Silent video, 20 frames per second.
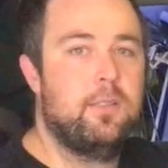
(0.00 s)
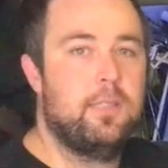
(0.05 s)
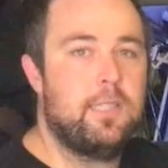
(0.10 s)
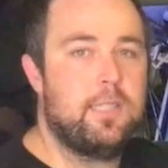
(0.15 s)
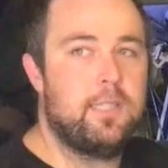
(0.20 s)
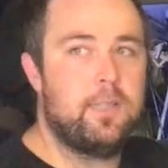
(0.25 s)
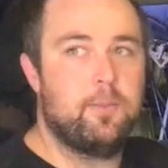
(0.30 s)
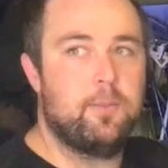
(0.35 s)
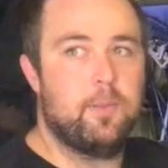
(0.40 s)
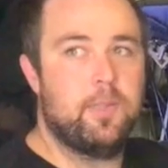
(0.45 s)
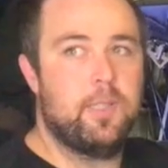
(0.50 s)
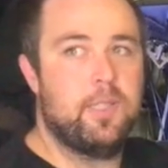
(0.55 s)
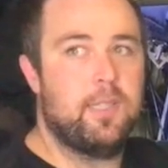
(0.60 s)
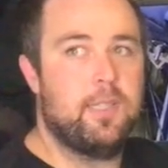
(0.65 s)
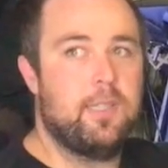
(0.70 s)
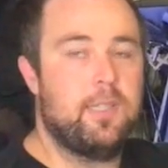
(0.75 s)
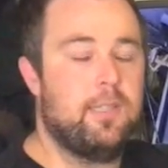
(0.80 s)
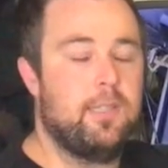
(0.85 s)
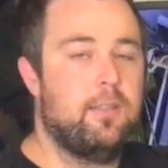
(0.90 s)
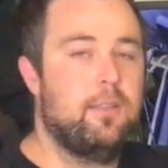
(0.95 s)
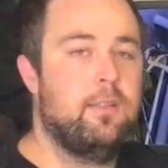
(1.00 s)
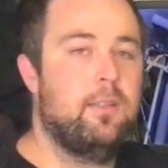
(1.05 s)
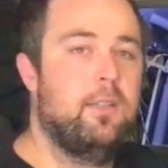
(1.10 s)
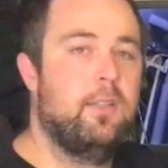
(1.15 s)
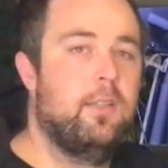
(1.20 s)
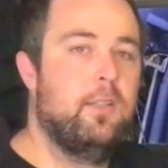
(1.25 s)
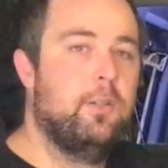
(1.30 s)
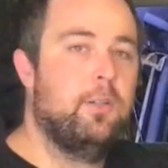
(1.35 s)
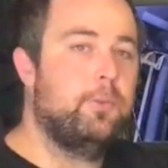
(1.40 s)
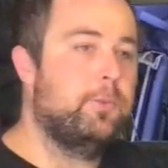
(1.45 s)
in the beginning
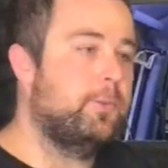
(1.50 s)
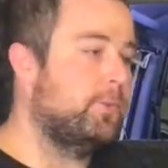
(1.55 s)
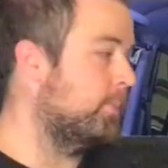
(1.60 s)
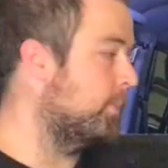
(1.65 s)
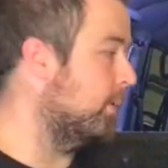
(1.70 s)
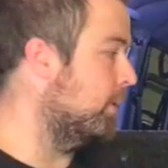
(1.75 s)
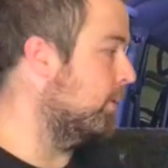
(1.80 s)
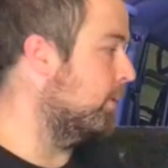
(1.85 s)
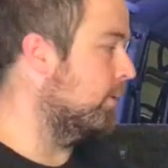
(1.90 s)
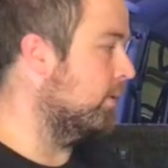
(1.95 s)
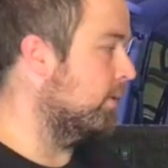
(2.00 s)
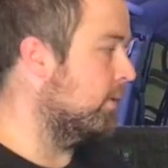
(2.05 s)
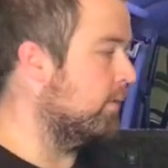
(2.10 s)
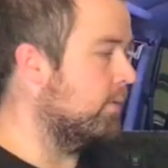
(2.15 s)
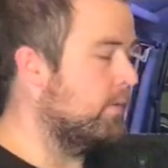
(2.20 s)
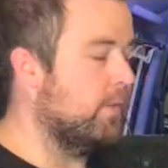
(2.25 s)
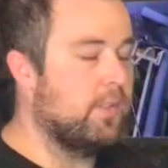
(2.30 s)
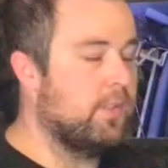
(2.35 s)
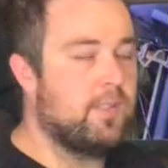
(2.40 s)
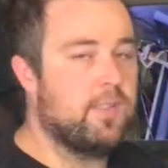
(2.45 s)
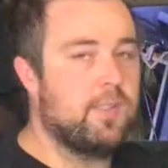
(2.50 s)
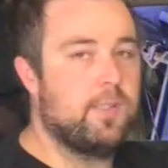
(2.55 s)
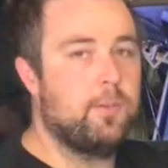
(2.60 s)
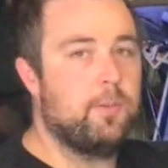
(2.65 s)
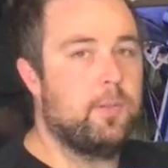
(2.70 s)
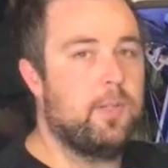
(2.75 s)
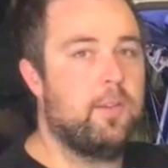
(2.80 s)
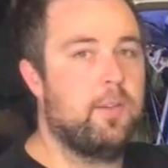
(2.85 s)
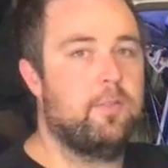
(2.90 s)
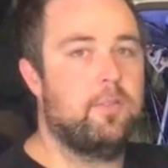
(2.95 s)
was because the first thing
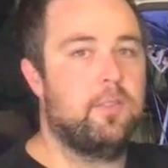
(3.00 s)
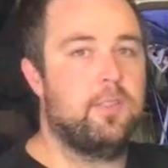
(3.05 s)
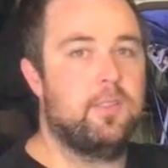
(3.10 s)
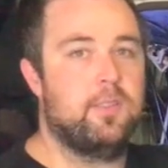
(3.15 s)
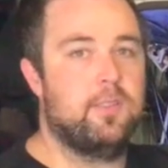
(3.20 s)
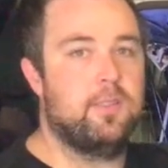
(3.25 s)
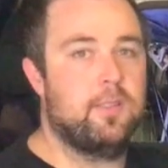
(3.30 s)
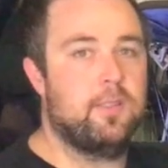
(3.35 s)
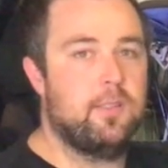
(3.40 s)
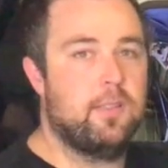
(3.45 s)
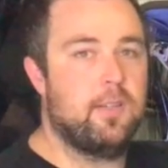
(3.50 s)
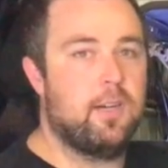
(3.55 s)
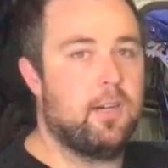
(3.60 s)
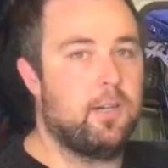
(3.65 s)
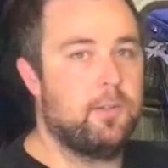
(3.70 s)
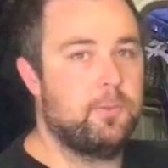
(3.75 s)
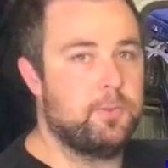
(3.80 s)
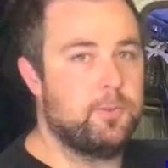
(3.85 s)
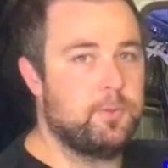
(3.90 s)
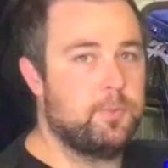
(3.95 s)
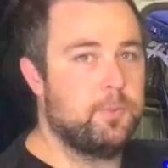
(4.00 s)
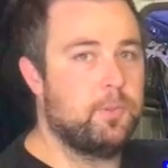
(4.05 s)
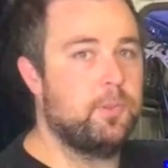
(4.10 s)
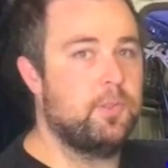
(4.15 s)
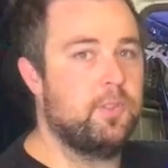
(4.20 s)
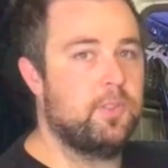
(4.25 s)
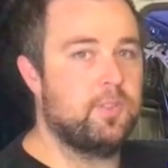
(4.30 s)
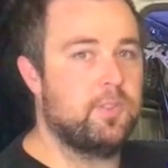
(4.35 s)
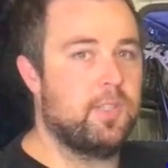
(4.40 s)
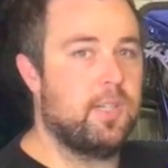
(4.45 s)
we ever did to the car was put
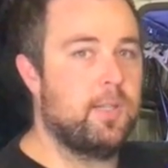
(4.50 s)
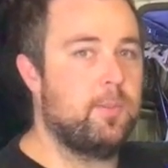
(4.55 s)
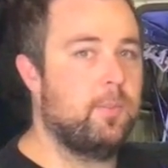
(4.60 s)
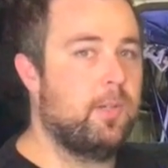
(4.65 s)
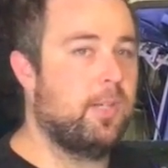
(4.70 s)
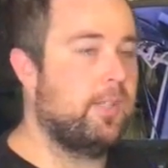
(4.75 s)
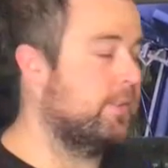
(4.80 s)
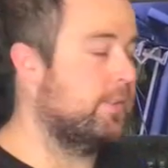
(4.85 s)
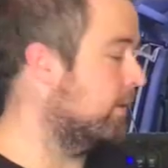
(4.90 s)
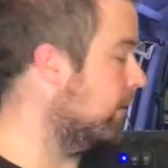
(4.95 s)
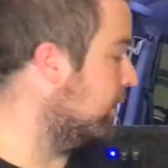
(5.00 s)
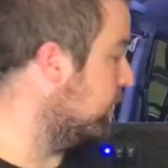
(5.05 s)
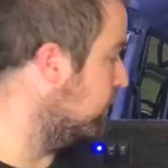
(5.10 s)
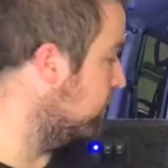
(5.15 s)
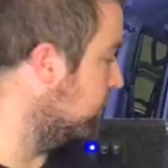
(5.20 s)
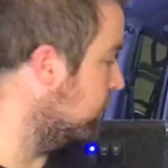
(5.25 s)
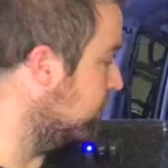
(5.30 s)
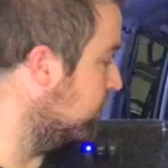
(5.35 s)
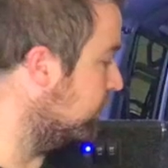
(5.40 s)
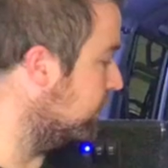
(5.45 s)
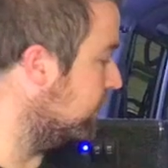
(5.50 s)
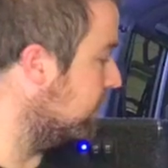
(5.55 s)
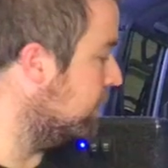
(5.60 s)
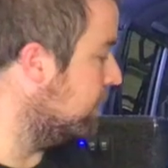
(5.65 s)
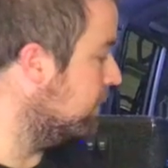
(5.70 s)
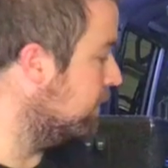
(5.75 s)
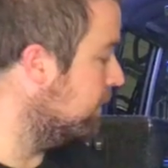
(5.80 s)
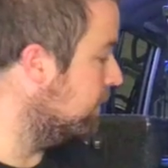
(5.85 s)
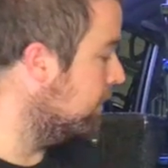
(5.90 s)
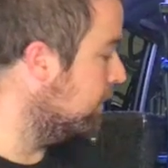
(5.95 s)
the side-by-side drawers in.
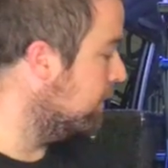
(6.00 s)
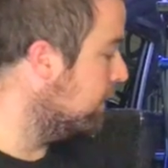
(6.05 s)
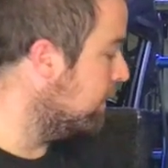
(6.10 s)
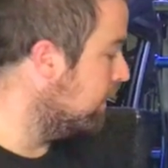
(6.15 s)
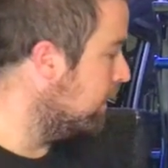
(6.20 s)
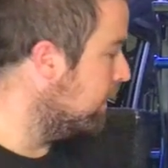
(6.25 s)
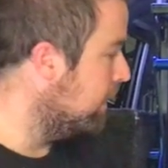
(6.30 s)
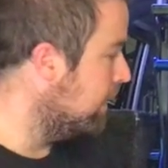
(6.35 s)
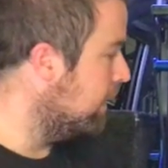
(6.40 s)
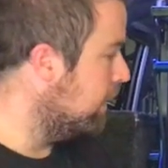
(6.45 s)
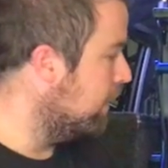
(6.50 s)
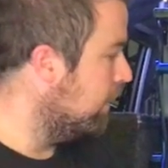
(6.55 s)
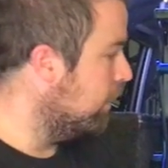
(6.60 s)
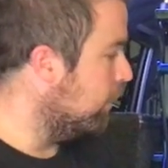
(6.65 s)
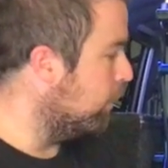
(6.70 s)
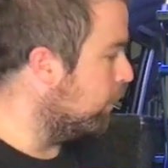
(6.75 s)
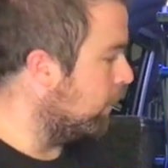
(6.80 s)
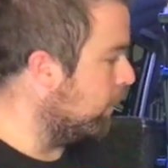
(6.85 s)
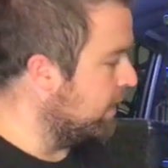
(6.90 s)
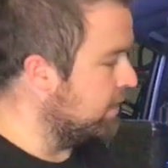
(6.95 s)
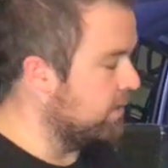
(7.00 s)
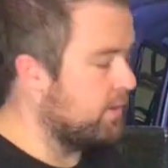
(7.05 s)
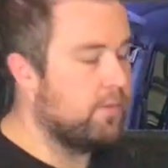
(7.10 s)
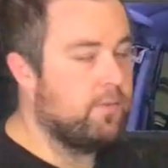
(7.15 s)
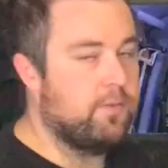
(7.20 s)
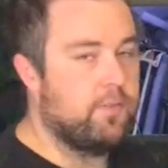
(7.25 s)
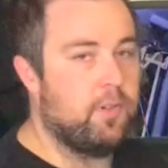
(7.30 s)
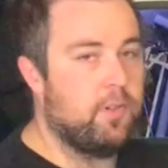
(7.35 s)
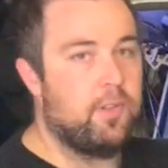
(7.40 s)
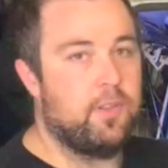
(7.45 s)
Once
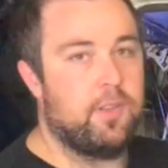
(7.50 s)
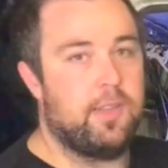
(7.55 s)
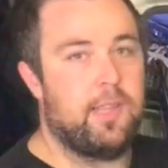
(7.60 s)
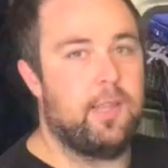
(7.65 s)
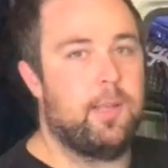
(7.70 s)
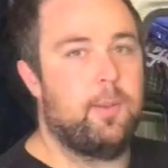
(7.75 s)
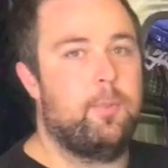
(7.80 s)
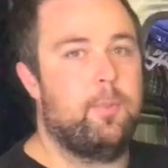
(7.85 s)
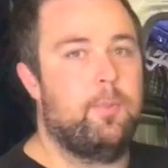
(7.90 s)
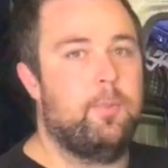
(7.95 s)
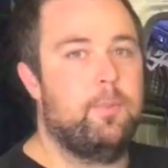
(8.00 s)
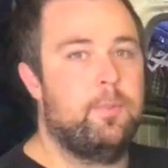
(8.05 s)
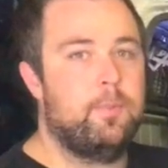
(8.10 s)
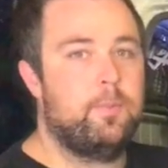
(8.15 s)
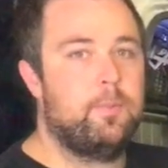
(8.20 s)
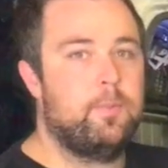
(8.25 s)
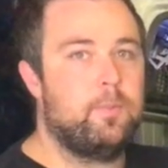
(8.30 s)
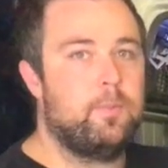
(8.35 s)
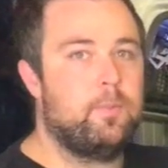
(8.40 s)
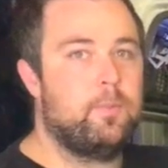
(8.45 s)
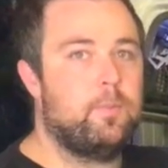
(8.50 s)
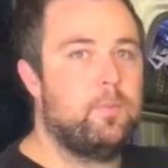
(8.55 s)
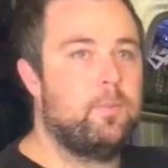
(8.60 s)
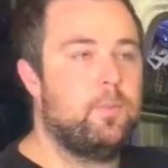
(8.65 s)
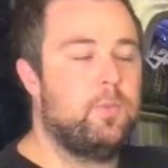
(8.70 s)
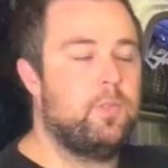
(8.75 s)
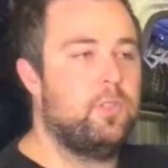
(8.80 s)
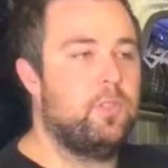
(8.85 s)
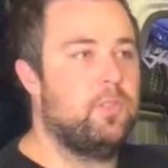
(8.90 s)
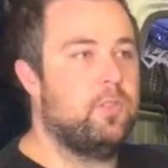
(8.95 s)
you've got them,
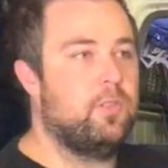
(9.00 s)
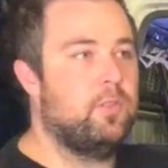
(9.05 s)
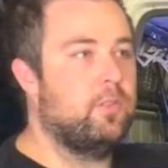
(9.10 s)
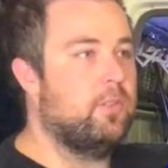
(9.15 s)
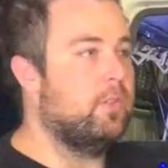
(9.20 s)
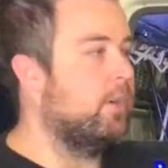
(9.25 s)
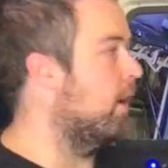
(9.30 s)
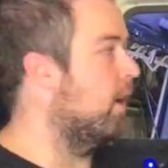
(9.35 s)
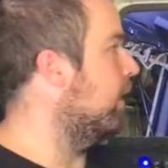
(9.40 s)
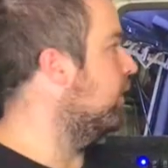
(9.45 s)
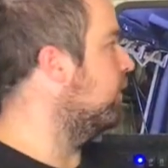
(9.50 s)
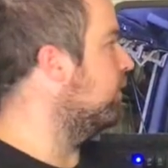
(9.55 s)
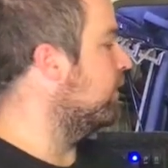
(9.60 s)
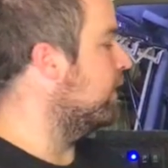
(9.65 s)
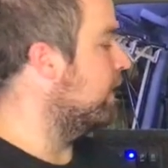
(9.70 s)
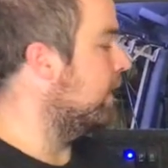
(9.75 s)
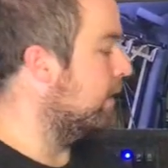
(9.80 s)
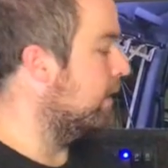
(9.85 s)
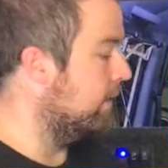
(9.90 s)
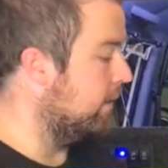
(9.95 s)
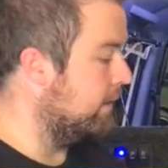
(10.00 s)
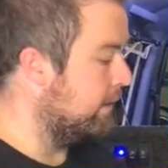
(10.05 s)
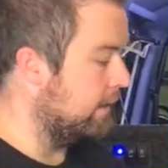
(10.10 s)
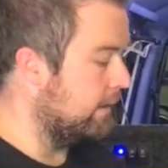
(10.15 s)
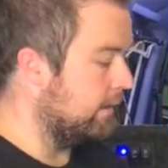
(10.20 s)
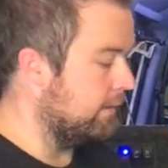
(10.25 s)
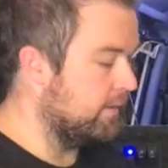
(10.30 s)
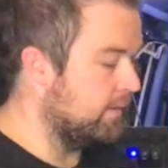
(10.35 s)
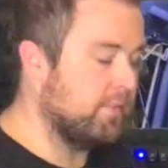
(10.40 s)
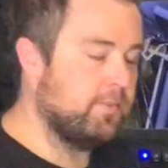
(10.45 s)
you kind of need it in
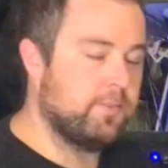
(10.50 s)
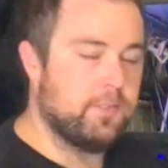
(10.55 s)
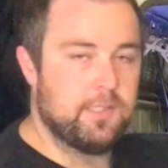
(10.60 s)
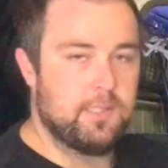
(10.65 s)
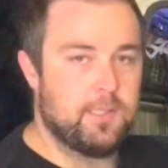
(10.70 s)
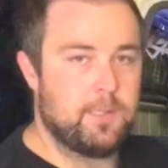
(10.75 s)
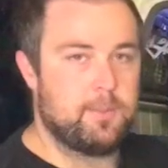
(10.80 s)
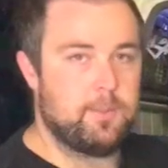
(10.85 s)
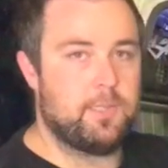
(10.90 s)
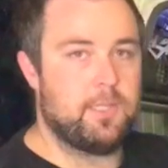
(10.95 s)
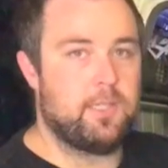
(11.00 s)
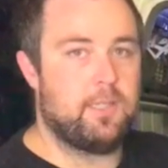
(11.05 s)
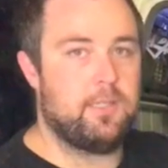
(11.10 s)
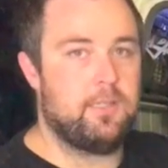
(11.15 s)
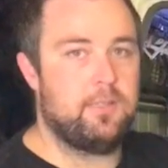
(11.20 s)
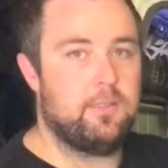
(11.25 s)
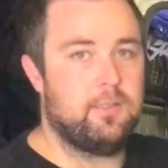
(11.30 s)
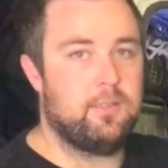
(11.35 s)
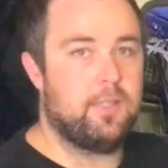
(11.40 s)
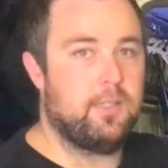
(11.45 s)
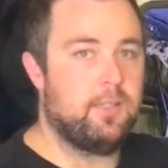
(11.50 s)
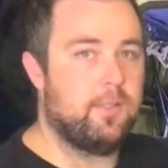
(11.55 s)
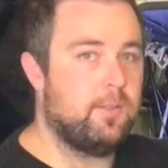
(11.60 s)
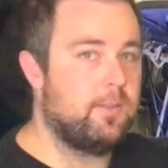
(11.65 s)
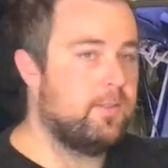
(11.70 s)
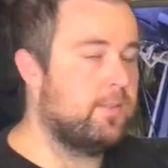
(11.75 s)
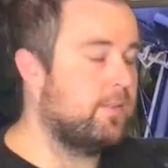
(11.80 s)
a lifted up car, like I was